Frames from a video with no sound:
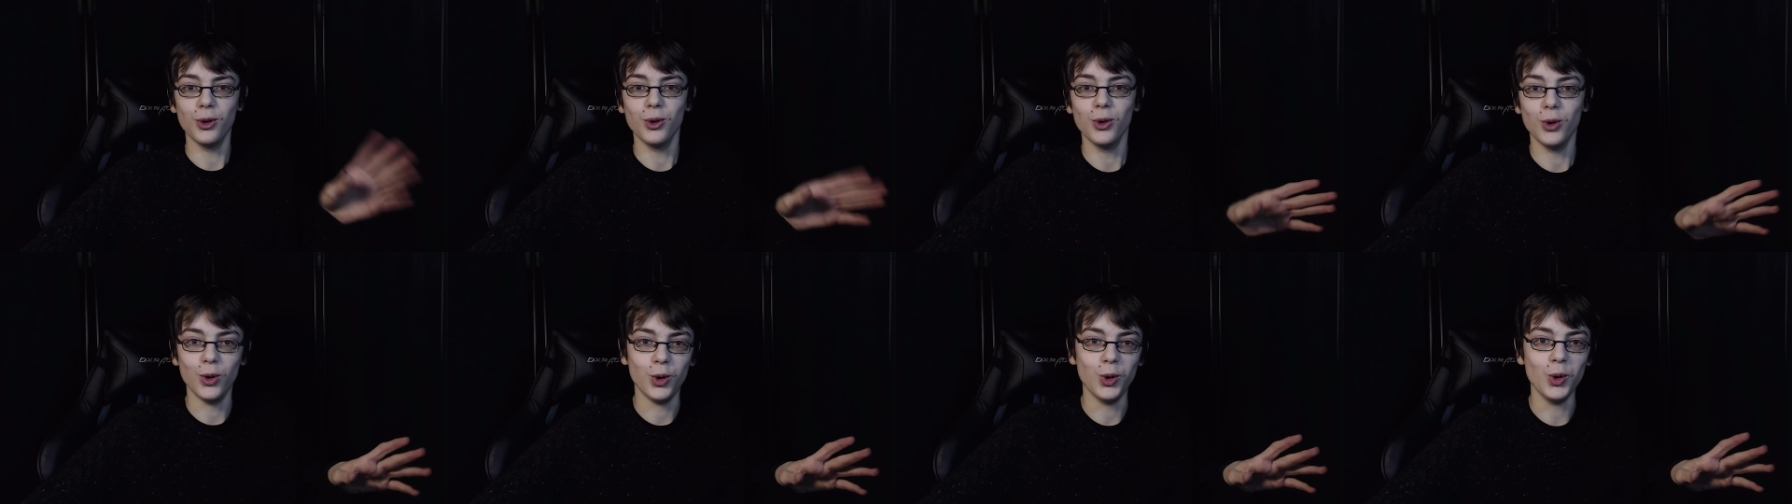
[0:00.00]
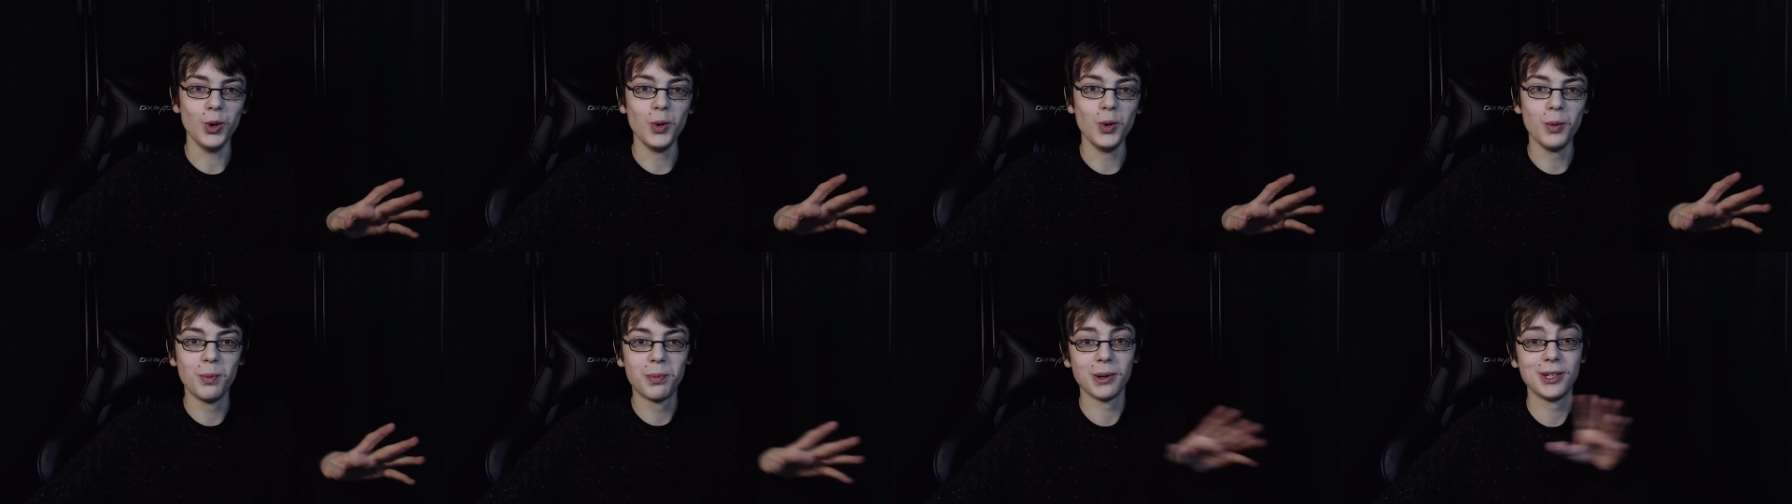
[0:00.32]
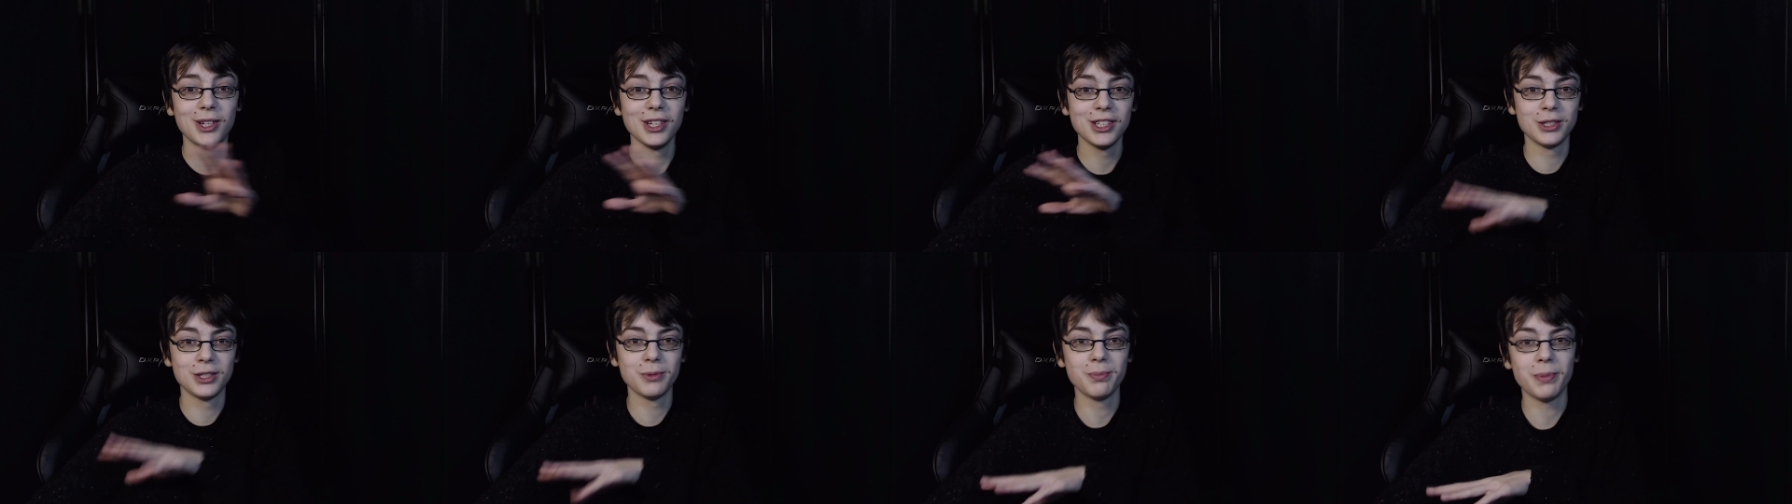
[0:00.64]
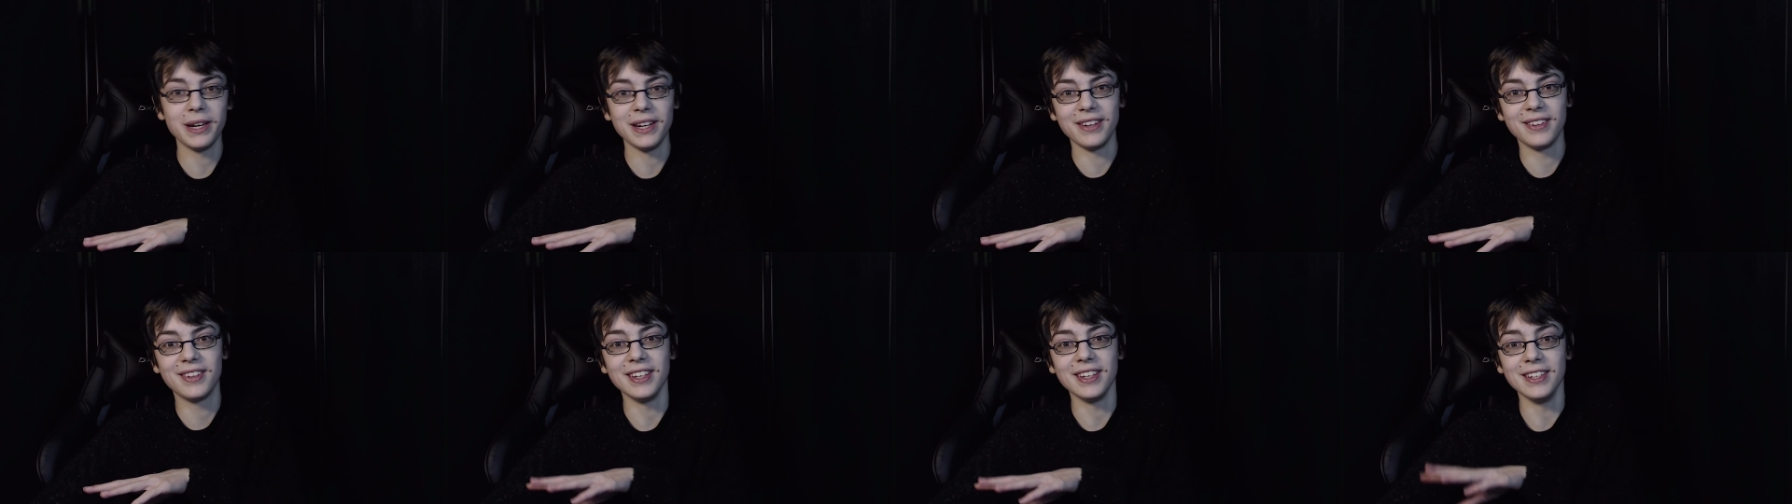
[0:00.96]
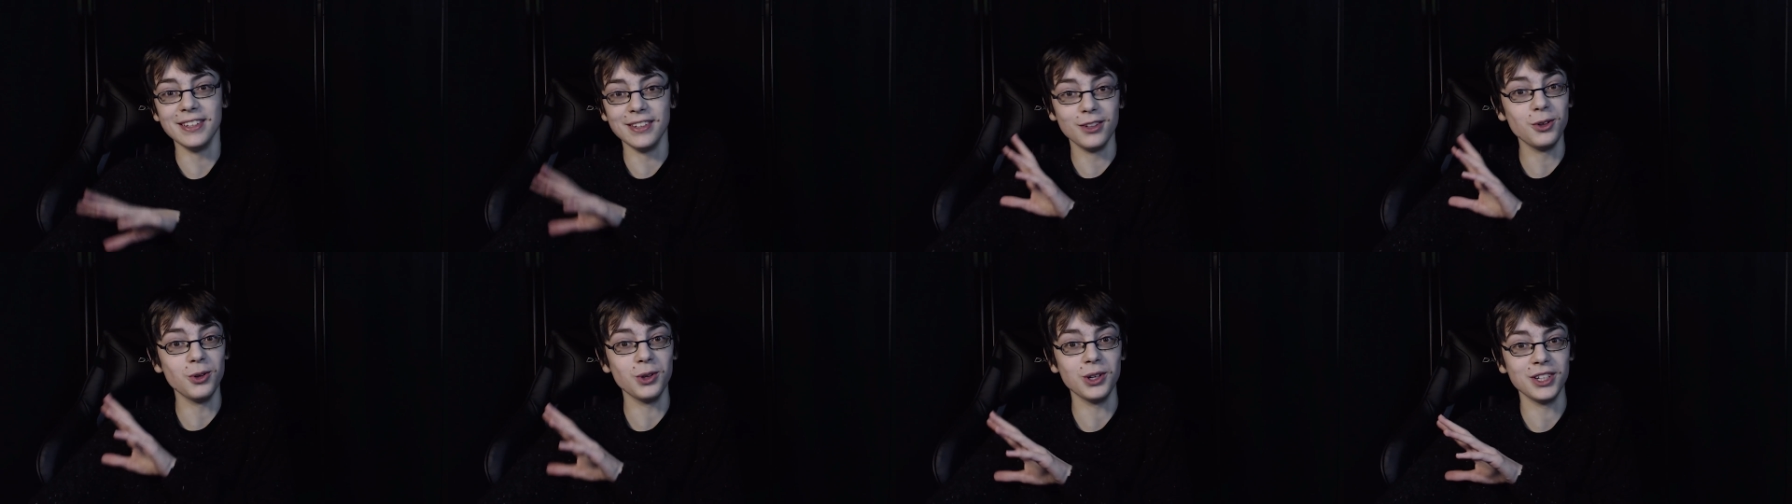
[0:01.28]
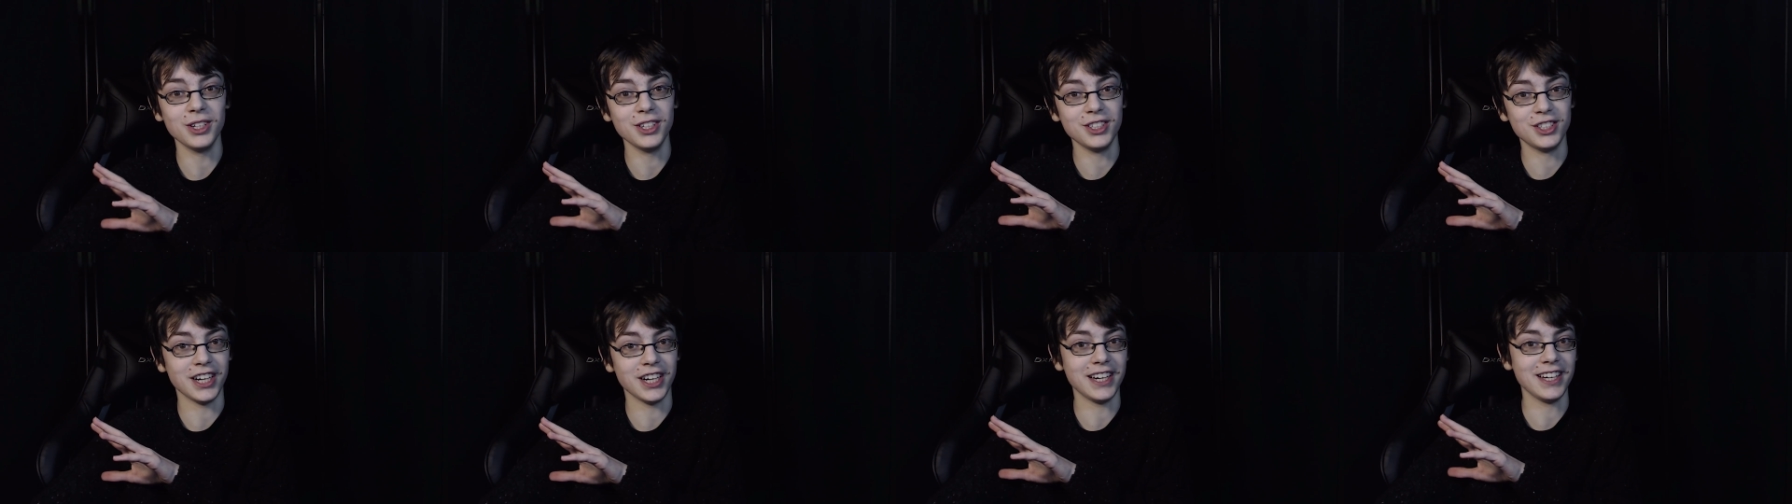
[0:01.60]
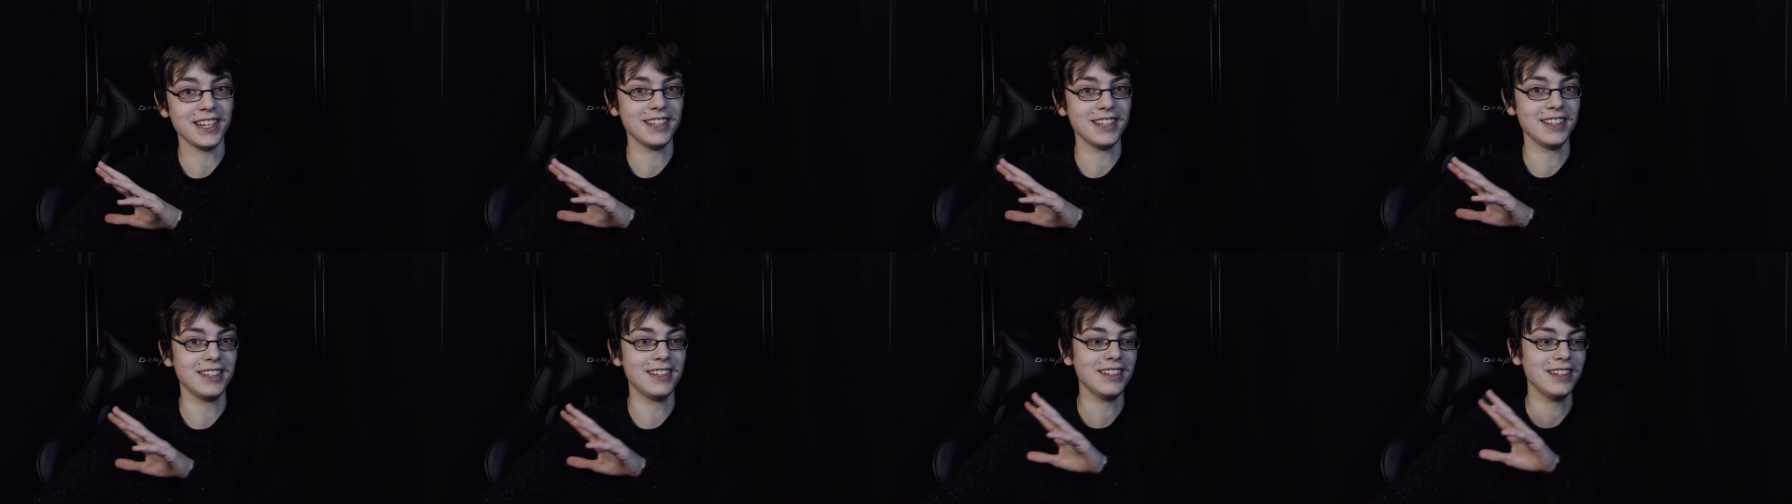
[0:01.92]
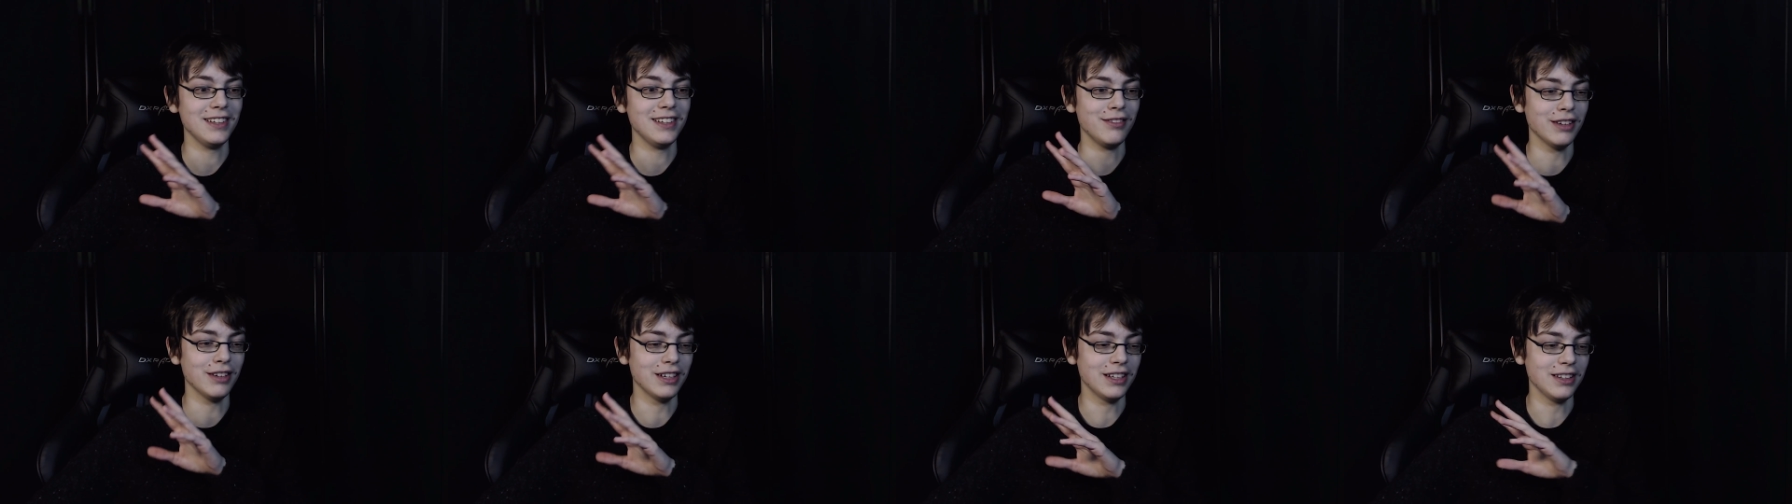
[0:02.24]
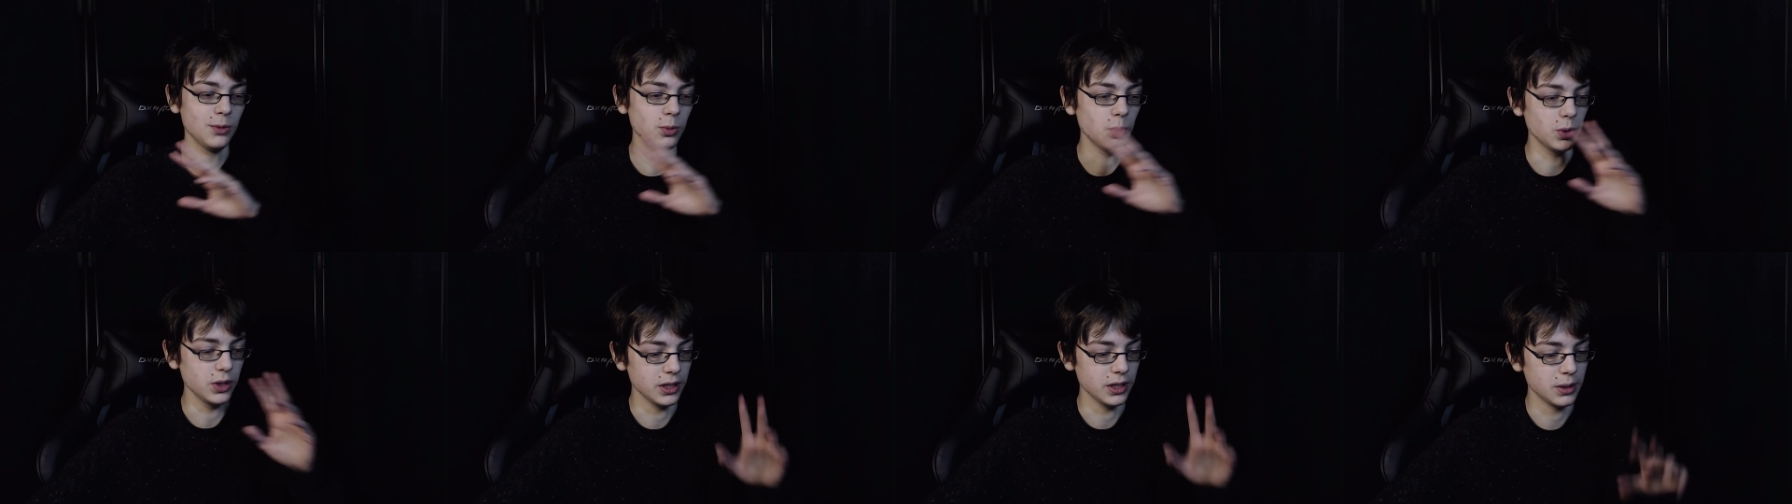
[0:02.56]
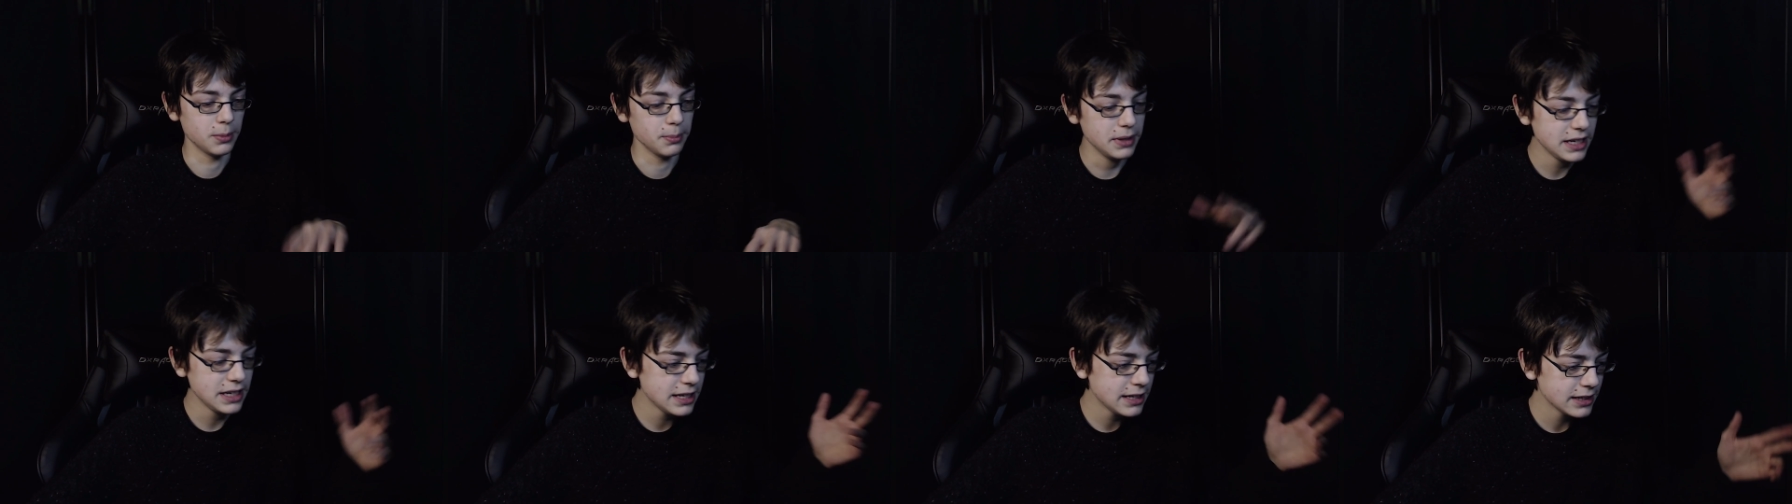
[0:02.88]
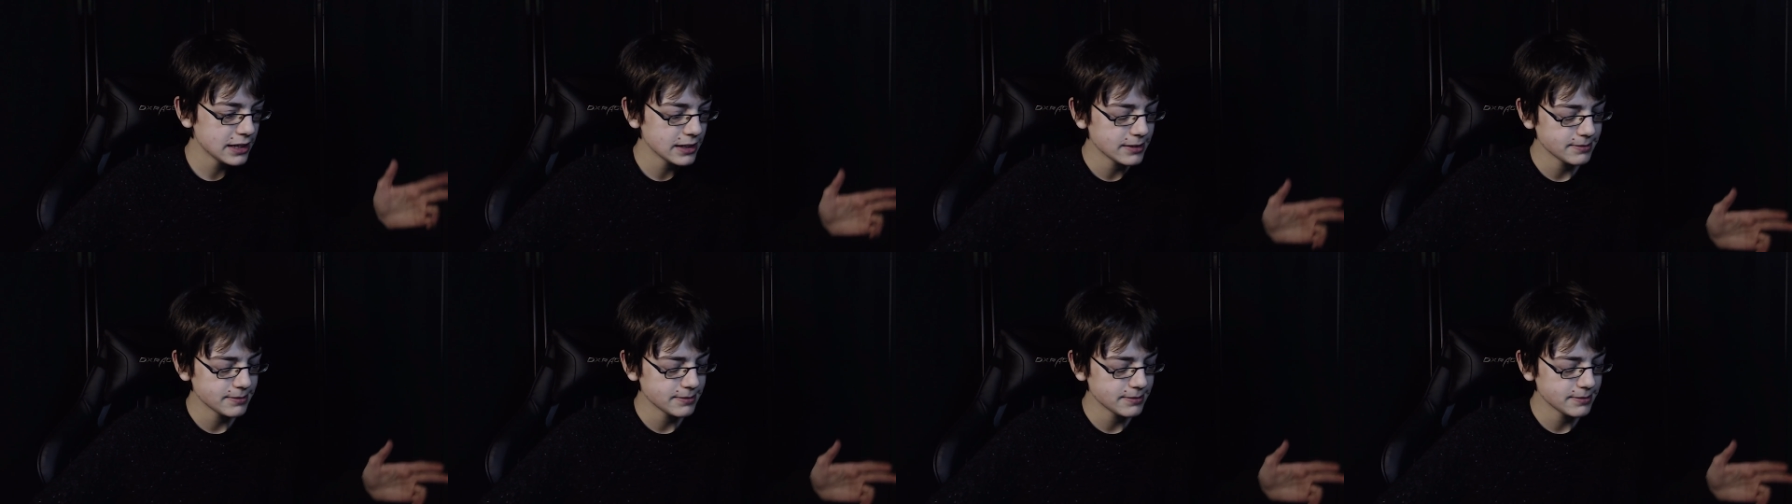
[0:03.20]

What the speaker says: who participated in the Two-Headed Giant event with me,